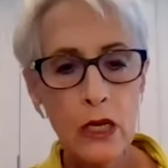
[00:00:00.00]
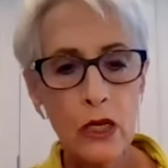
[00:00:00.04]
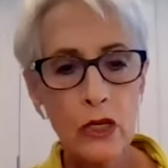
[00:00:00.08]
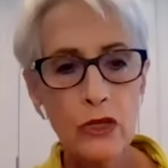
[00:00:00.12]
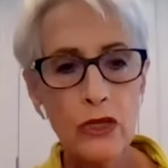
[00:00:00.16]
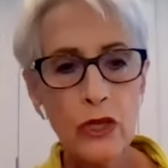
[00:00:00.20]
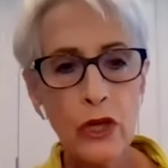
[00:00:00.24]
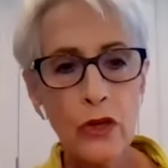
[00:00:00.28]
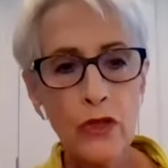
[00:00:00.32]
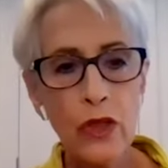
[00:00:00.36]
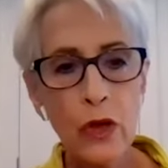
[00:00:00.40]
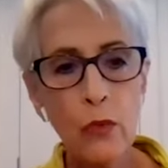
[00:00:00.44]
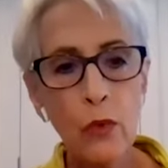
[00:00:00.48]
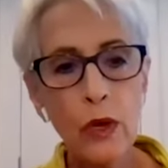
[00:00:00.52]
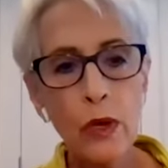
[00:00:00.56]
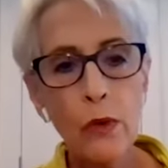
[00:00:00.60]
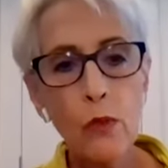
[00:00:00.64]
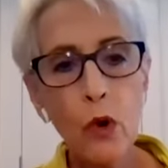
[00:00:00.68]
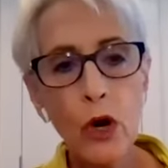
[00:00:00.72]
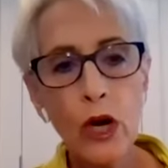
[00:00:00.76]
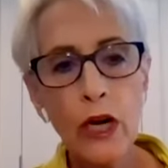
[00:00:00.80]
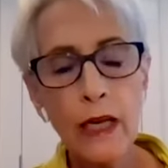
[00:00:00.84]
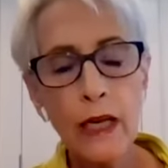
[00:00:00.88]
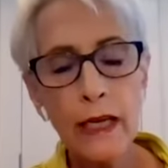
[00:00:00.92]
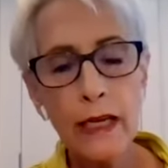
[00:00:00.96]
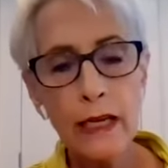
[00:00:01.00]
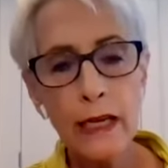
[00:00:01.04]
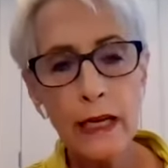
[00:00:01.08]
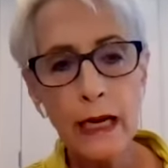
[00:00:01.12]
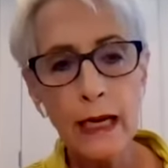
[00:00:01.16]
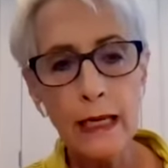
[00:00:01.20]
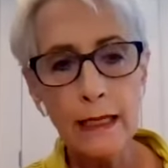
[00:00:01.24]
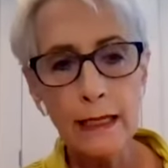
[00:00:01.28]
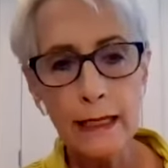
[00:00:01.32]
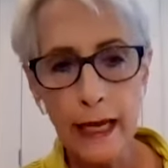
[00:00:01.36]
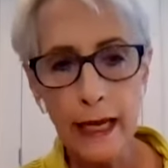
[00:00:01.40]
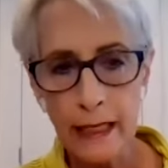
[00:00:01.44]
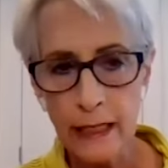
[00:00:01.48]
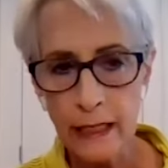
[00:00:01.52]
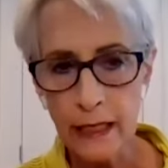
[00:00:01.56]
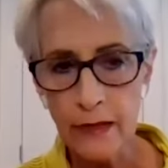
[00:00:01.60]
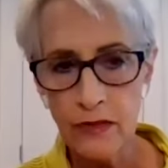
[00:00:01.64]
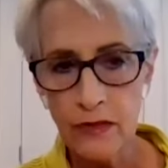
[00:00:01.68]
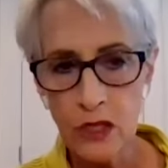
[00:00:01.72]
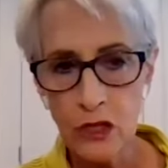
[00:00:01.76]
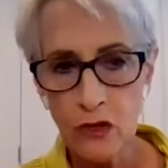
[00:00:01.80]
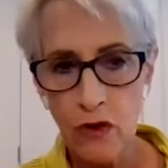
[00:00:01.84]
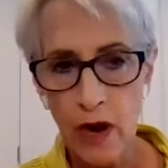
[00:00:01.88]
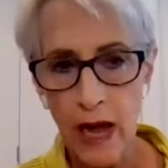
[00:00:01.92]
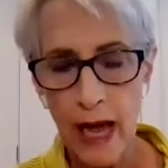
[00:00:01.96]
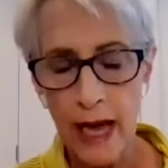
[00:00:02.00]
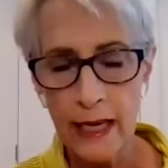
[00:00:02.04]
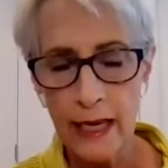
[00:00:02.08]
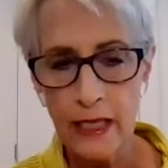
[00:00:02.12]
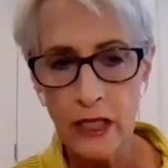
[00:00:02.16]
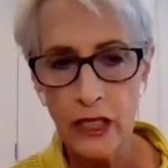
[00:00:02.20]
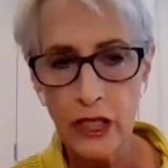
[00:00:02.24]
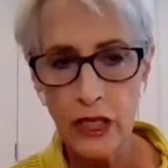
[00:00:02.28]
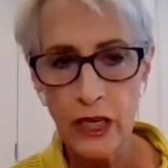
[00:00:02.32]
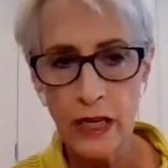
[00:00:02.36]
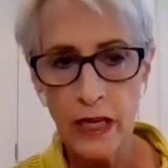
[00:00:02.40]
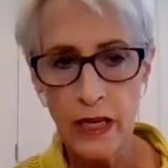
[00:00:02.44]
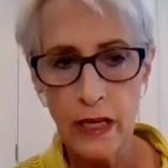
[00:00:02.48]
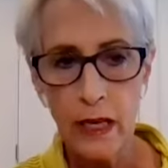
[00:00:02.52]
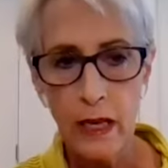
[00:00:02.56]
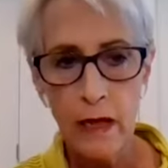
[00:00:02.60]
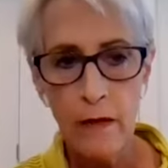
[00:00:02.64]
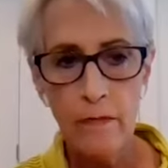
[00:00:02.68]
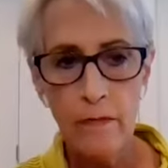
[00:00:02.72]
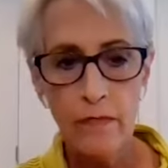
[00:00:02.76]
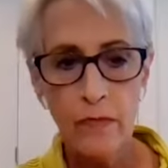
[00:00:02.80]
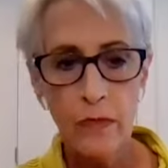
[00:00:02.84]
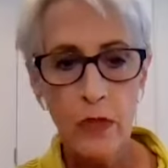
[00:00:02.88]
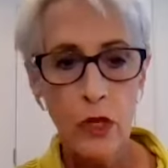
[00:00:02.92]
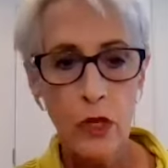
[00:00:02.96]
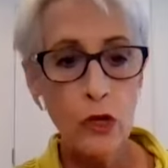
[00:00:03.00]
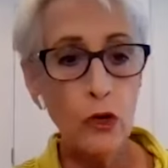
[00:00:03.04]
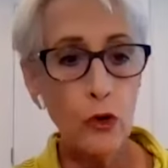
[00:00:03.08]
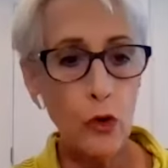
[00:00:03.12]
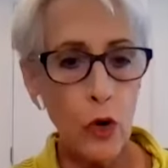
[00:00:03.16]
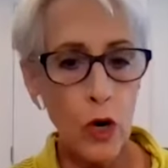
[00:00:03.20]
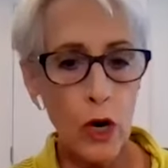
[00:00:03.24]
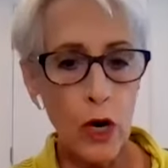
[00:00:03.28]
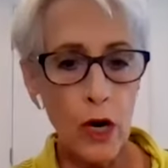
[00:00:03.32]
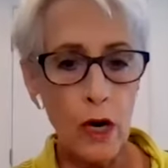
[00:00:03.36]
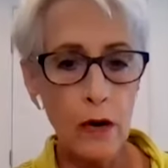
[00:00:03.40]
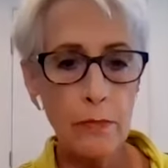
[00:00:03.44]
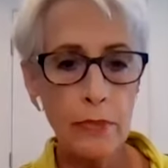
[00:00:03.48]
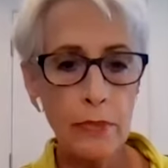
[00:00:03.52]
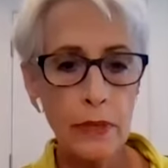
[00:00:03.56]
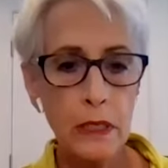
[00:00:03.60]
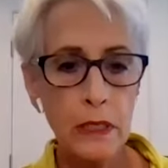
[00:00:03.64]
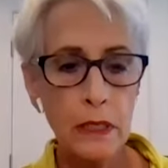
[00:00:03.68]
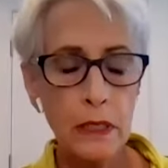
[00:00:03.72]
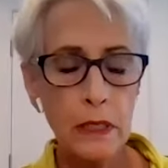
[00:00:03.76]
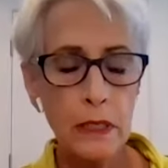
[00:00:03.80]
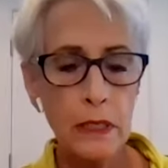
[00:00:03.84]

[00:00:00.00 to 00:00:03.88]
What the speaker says: so that we work in a collective strategy. Europe